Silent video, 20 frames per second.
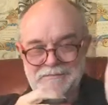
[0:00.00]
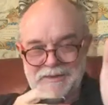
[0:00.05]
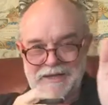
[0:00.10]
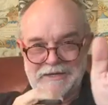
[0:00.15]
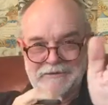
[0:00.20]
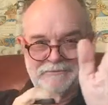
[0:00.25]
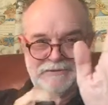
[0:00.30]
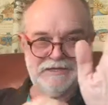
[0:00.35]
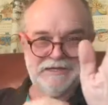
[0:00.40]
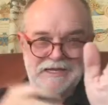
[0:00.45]

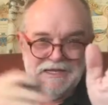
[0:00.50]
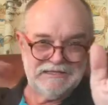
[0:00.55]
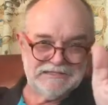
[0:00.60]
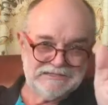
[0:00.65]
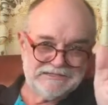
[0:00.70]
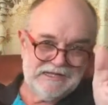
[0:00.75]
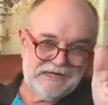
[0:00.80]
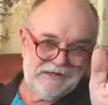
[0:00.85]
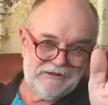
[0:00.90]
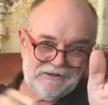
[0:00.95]
backwind head
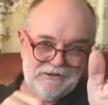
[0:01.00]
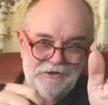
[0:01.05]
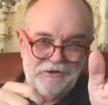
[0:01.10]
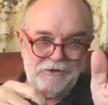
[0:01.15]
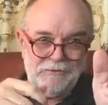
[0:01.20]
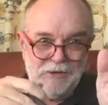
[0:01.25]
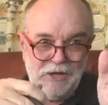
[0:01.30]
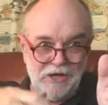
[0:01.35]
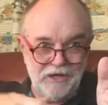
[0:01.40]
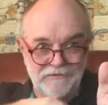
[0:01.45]
sail,
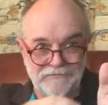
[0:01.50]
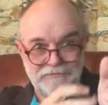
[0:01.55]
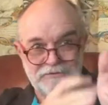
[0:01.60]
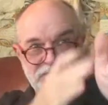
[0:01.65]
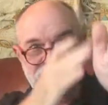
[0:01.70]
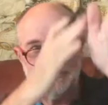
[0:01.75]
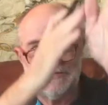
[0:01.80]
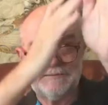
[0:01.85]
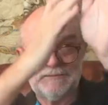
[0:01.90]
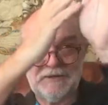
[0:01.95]
helm over,
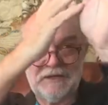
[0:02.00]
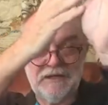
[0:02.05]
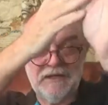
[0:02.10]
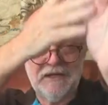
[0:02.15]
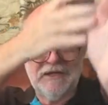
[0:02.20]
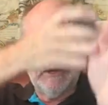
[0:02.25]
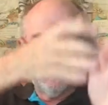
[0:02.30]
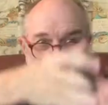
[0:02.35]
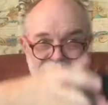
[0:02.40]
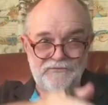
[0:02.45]
and just be
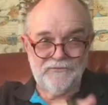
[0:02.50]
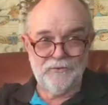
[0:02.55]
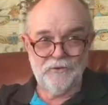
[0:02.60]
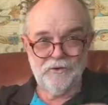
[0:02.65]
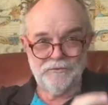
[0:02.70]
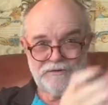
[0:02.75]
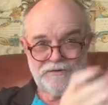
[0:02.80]
fore